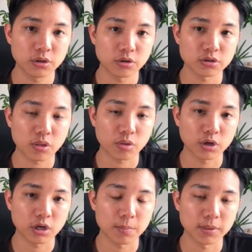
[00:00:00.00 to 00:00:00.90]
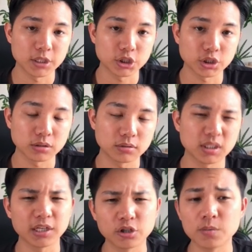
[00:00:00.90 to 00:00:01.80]
there's 3 competition,
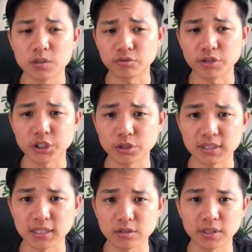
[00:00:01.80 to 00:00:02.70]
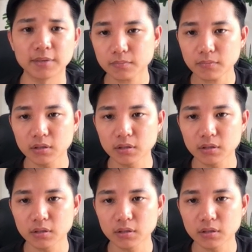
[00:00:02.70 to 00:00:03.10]
like in terms of ratio size, okay?